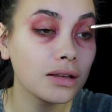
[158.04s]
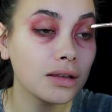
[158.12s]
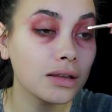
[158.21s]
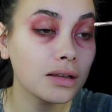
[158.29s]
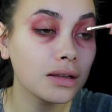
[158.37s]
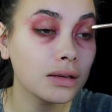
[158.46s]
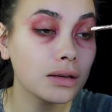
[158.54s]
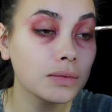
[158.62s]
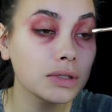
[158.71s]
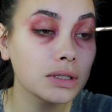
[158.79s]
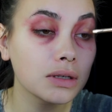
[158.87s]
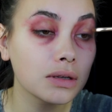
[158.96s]
And I'm
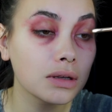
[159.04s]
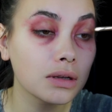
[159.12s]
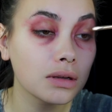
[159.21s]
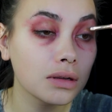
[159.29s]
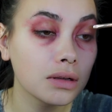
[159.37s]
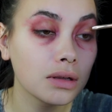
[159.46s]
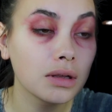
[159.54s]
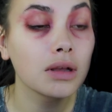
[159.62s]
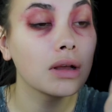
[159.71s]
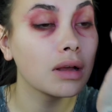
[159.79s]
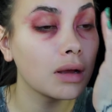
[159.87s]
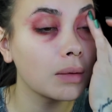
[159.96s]
just going to
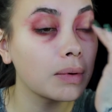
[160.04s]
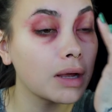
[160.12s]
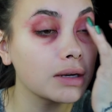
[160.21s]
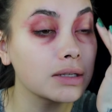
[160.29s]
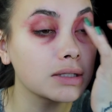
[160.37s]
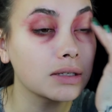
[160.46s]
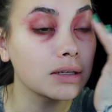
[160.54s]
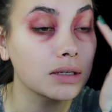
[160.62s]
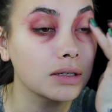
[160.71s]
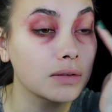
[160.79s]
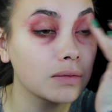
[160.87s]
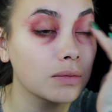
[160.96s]
apply this
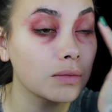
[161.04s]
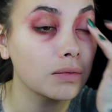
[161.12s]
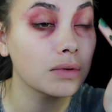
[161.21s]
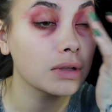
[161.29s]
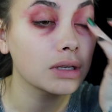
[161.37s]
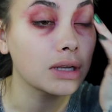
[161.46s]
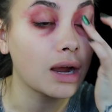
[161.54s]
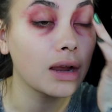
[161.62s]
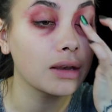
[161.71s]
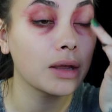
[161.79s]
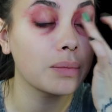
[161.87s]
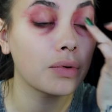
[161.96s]
on the
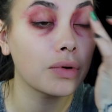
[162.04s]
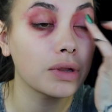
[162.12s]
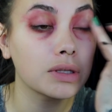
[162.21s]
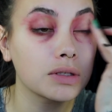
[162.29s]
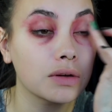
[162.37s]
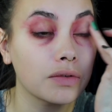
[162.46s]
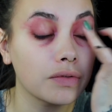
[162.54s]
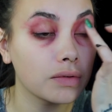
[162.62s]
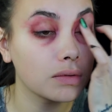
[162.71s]
highlight points of